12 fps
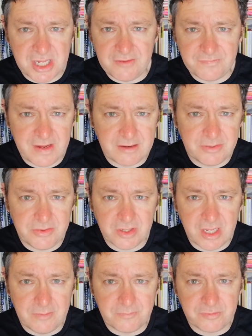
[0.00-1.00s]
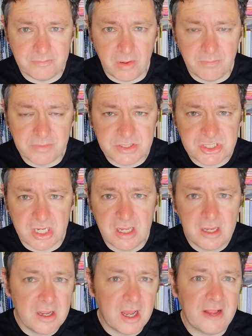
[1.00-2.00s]
I have family that come from Monmouthshire,
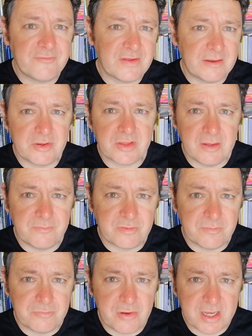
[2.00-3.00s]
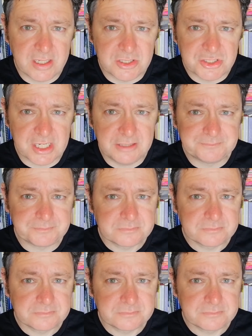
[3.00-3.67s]
I have family that come from Brecconshire,